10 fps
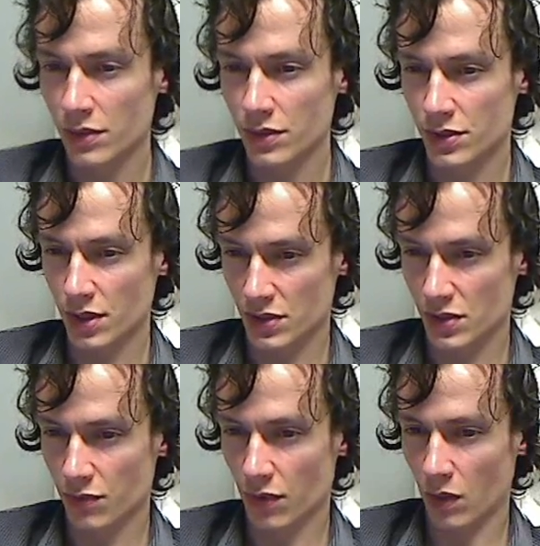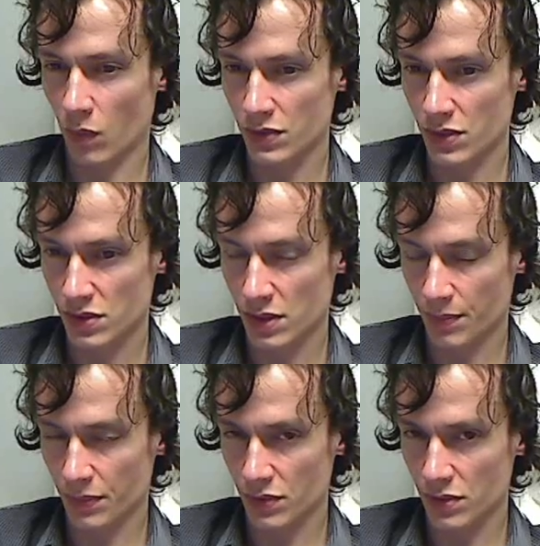to justify one's
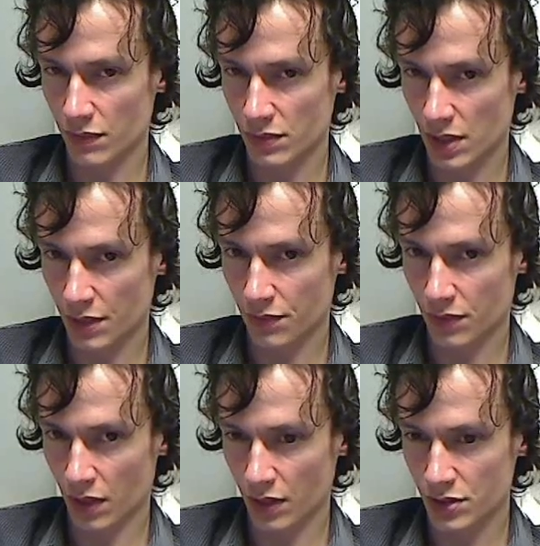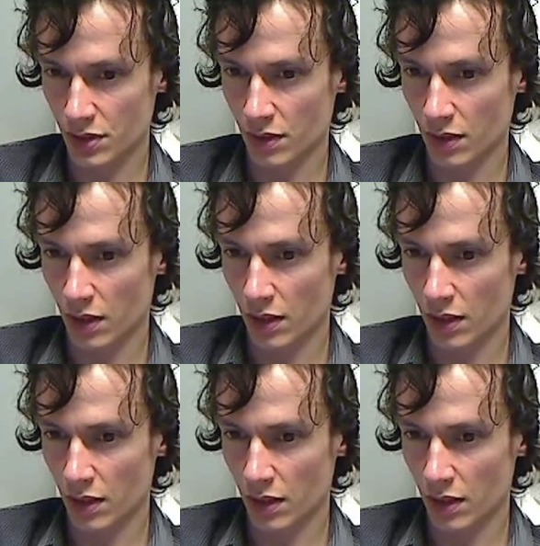acceptance of objectification,